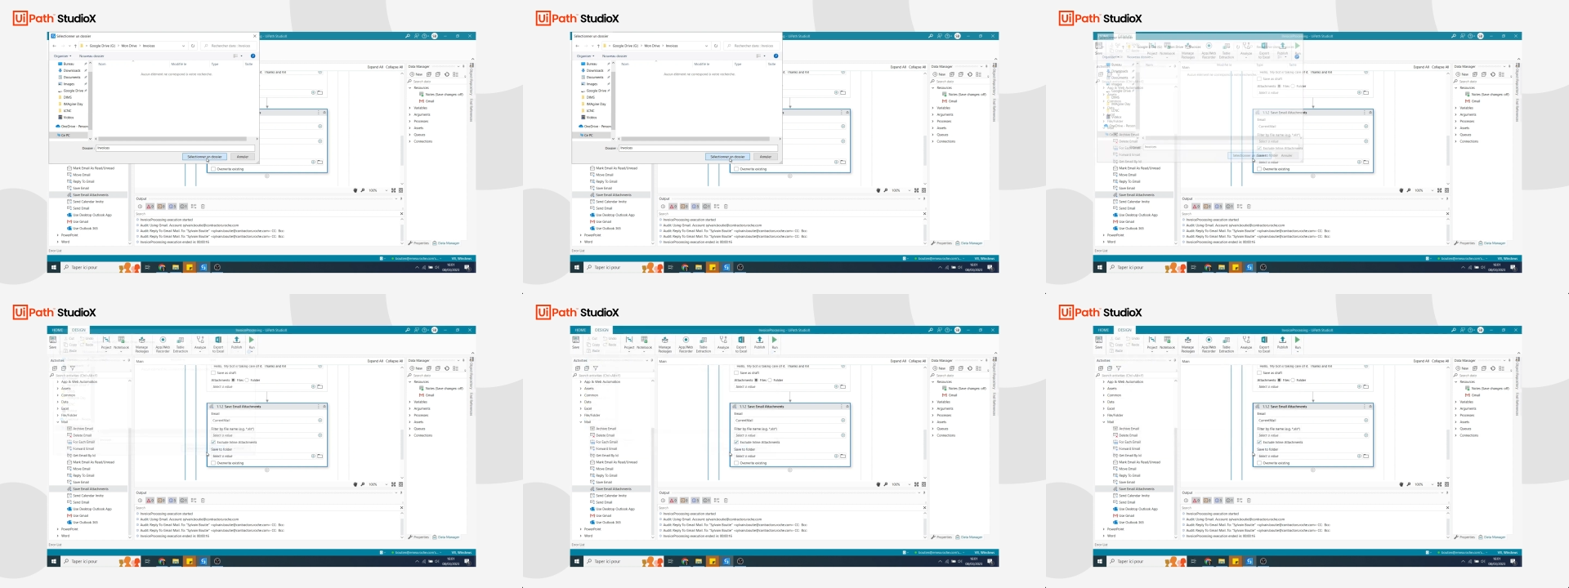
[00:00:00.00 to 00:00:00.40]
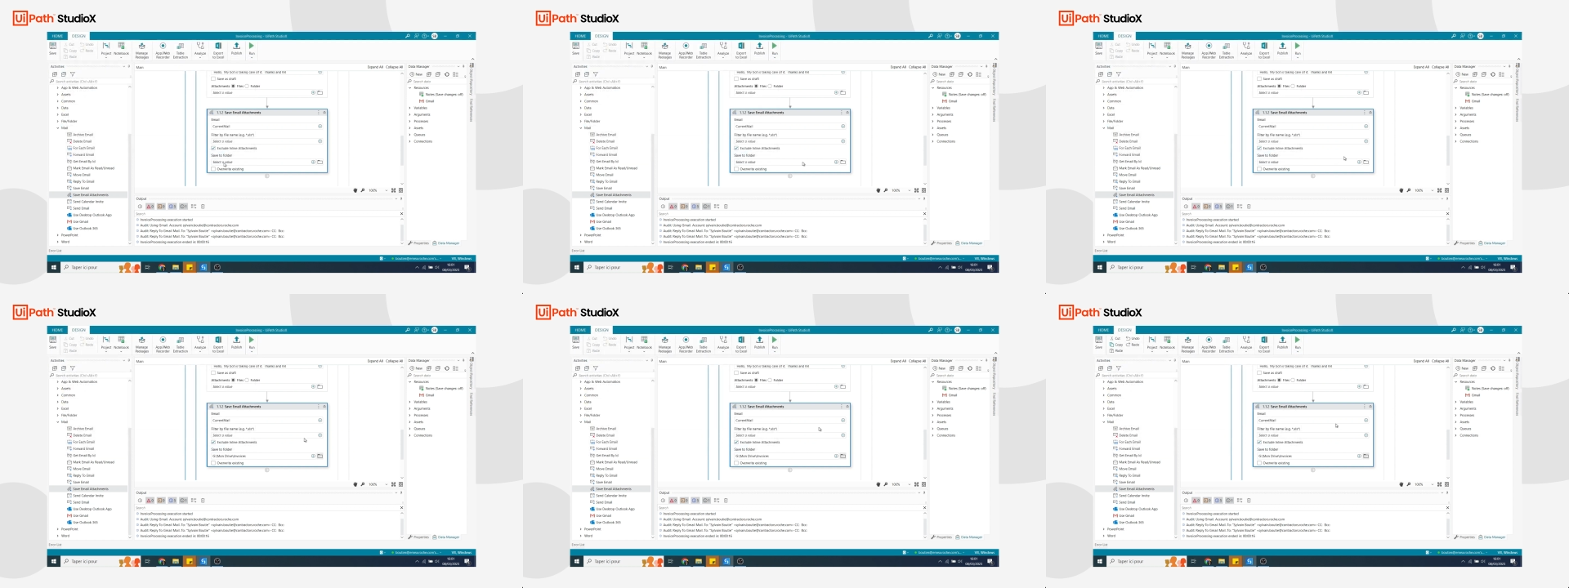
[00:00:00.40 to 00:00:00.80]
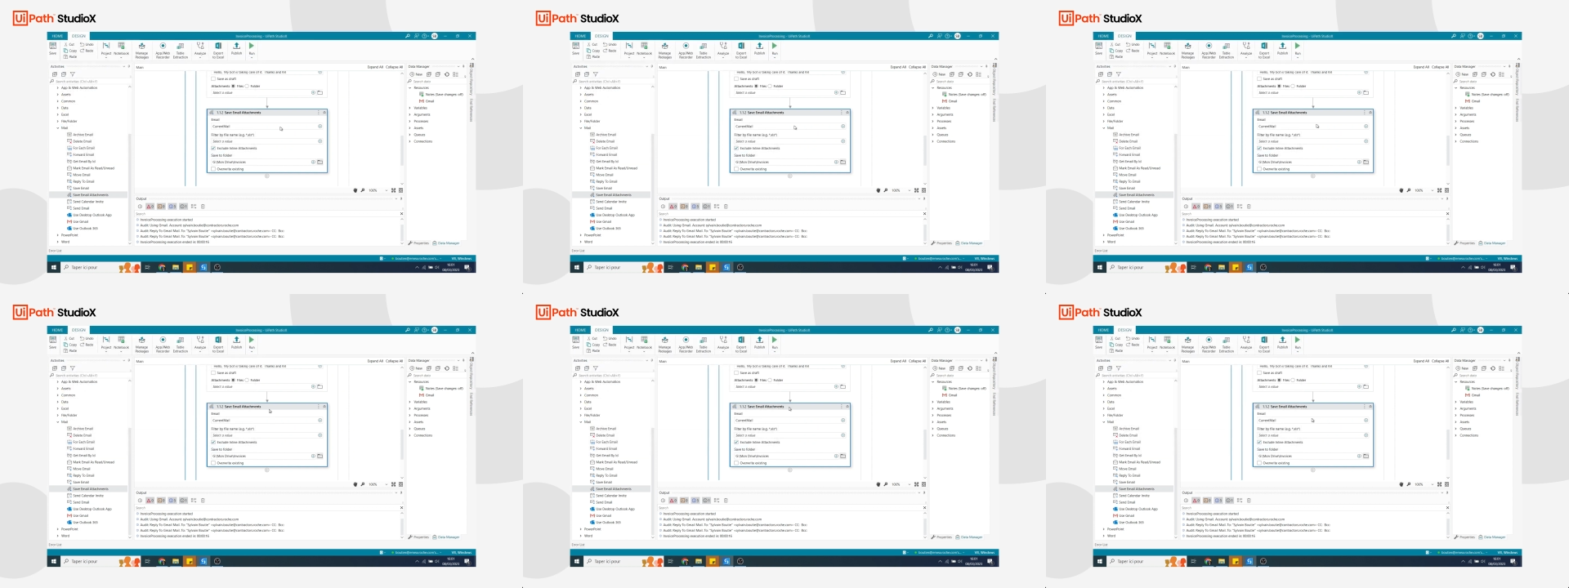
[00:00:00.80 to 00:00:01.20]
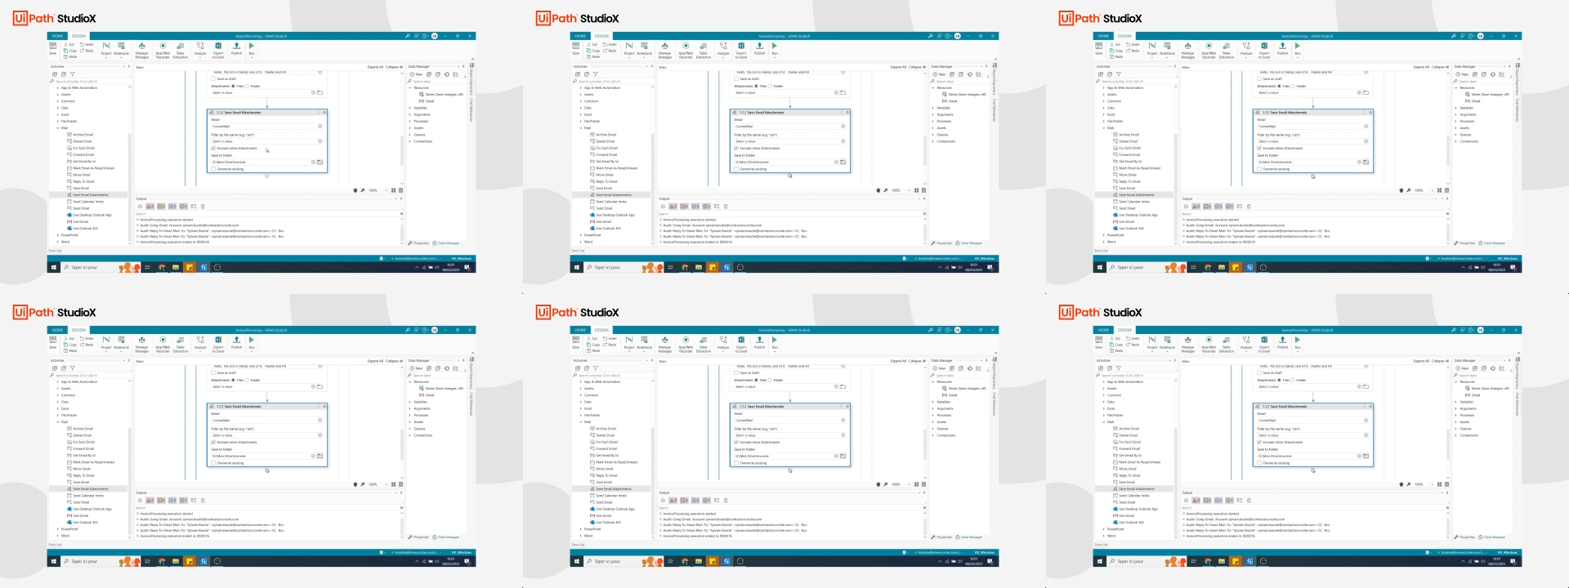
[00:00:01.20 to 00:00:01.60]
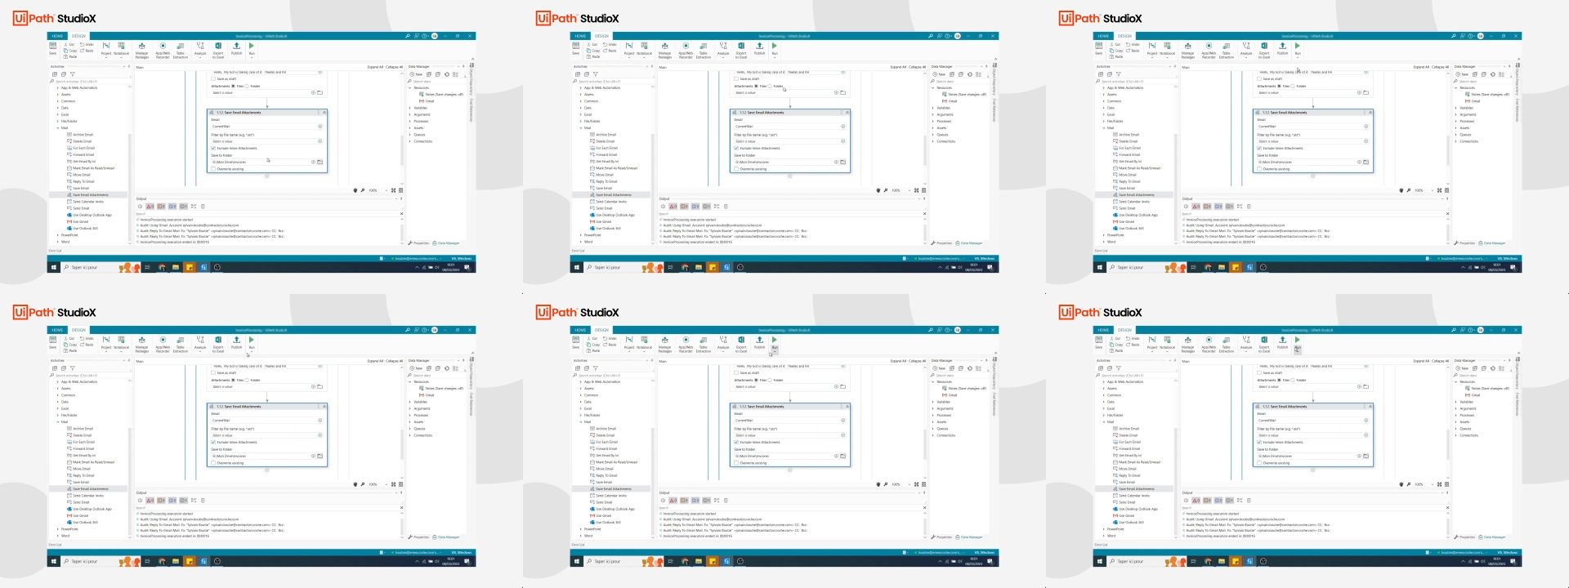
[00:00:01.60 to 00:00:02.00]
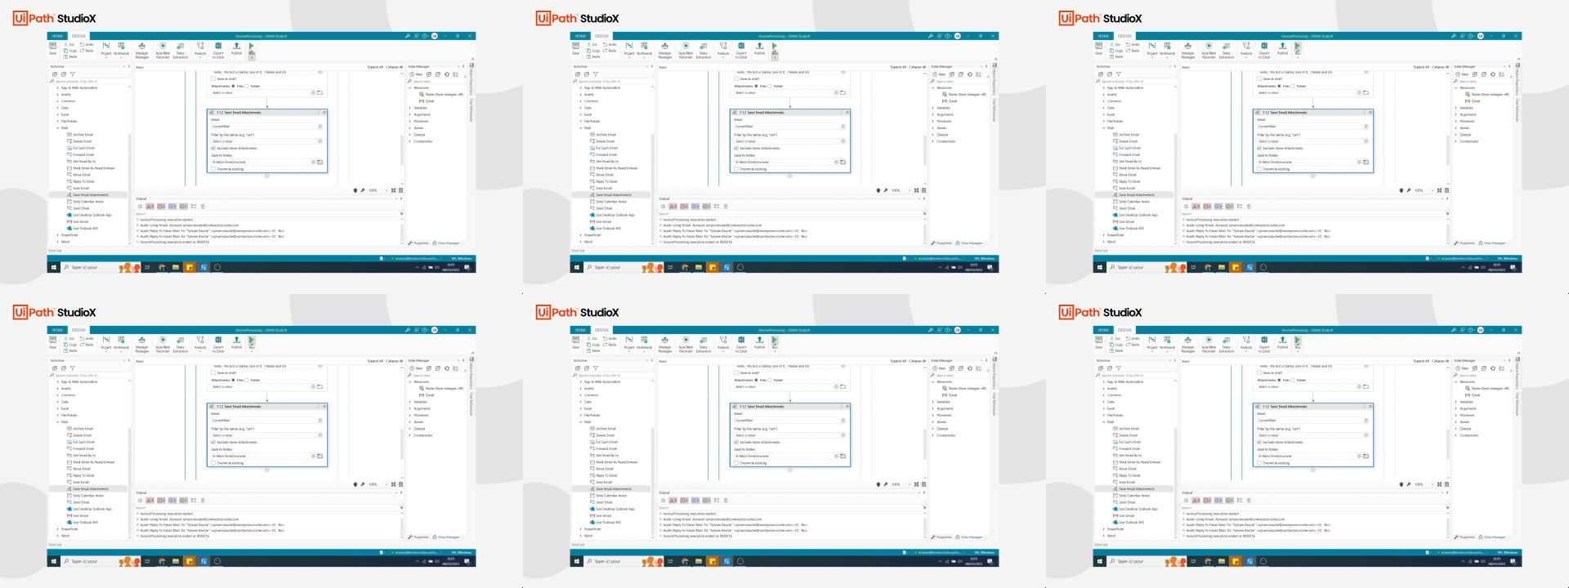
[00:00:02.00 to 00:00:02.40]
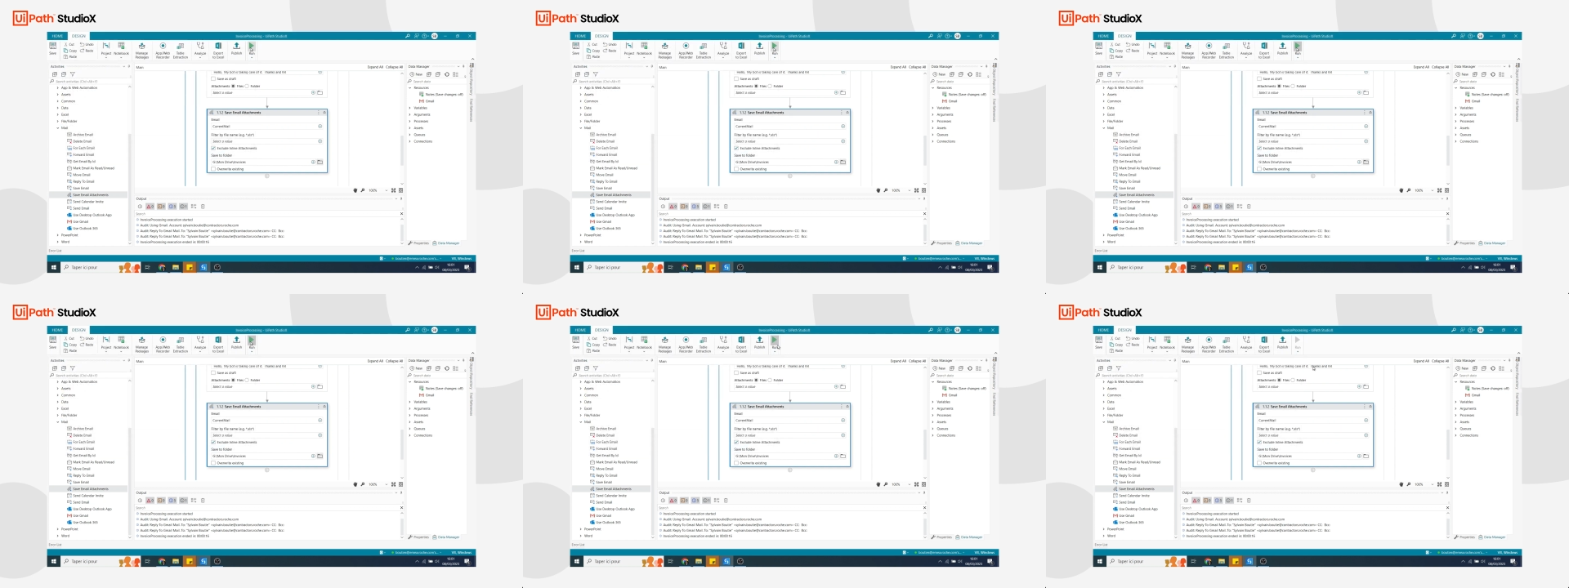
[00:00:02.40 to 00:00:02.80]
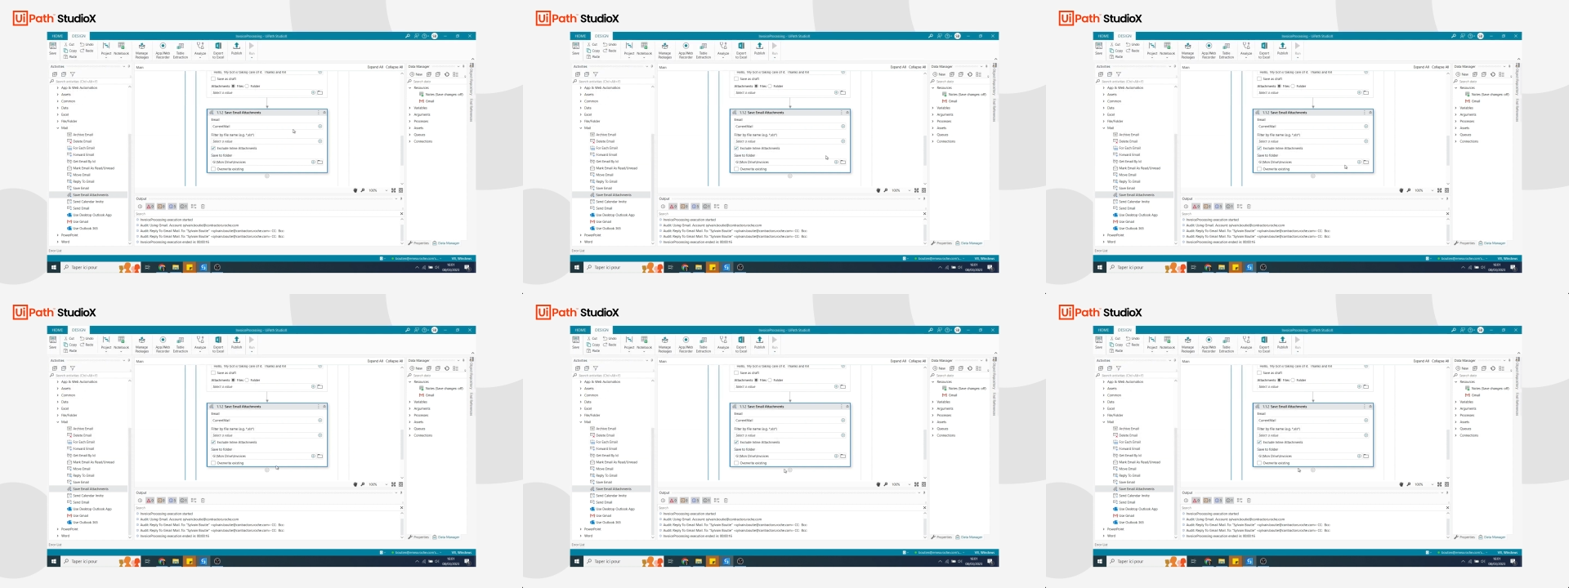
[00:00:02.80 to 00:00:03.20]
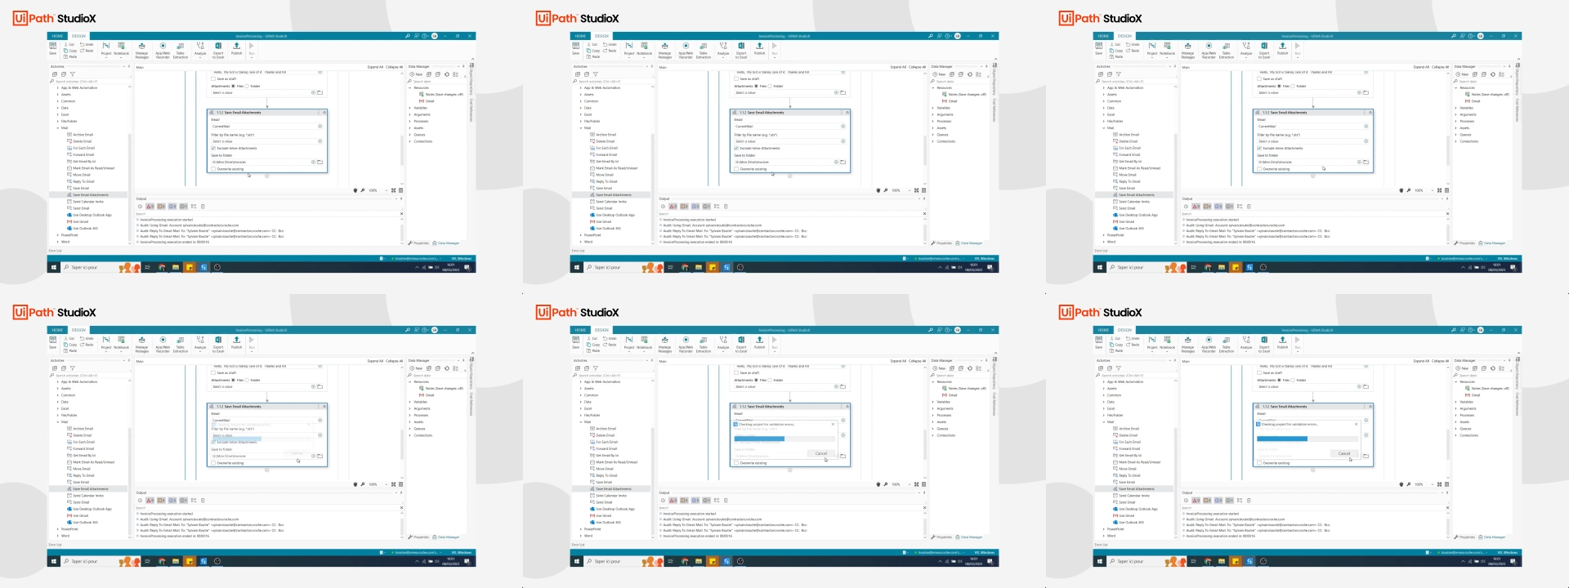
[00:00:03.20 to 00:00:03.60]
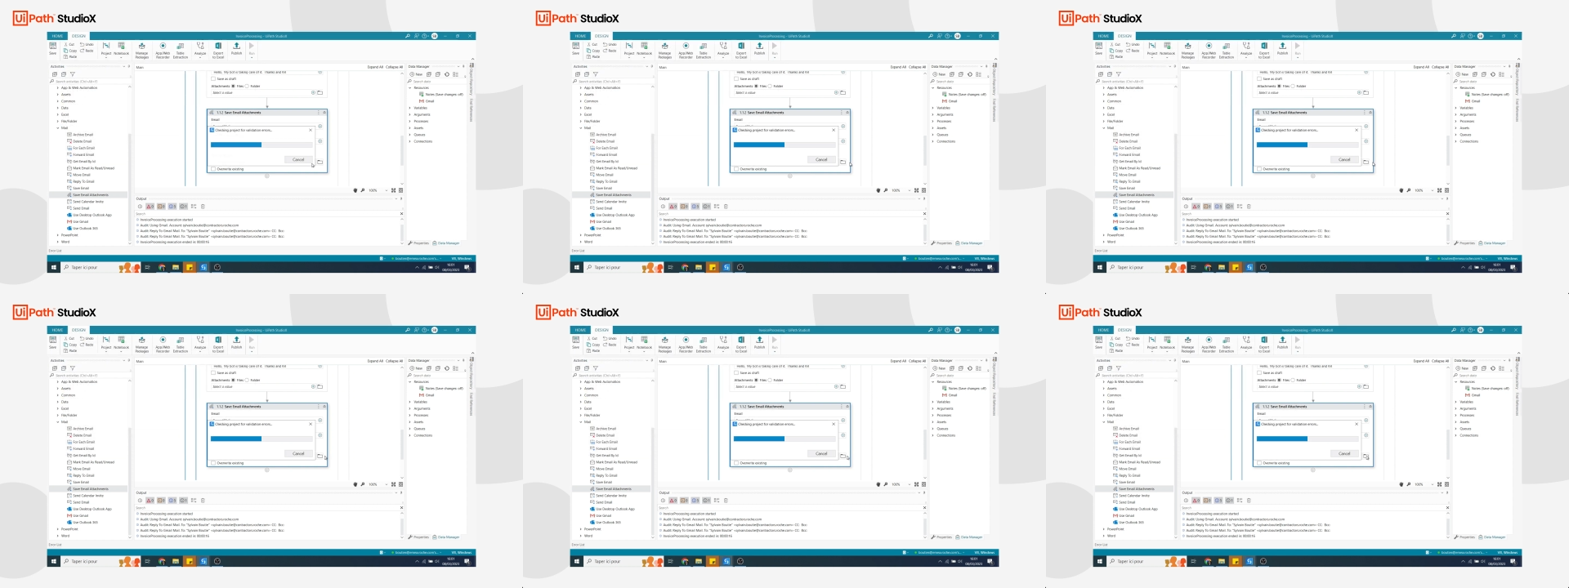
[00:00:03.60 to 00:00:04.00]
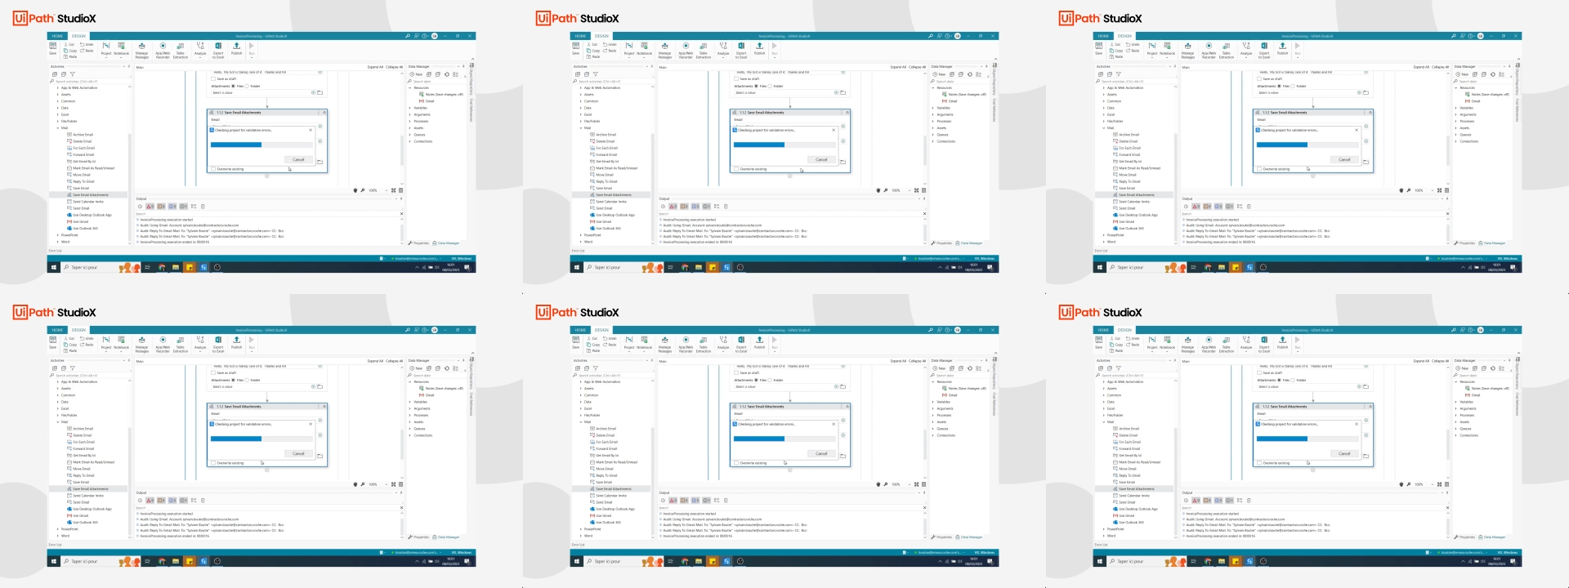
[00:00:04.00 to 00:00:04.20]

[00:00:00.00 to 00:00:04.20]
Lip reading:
[unreadable: no face in view]